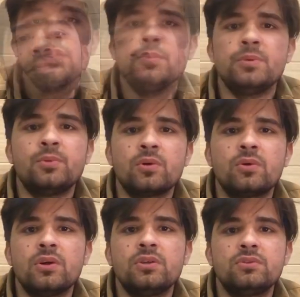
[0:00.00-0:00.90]
Before
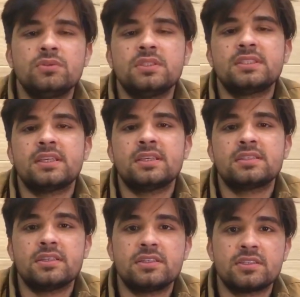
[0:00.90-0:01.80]
going to this case,
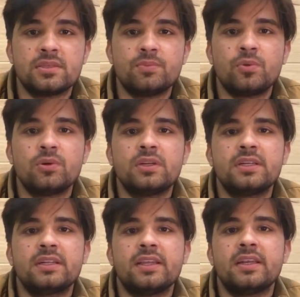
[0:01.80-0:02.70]
it is
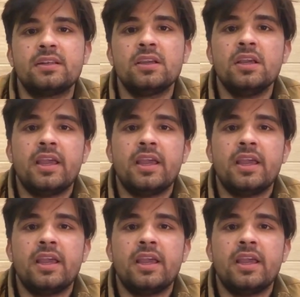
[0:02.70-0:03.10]
important that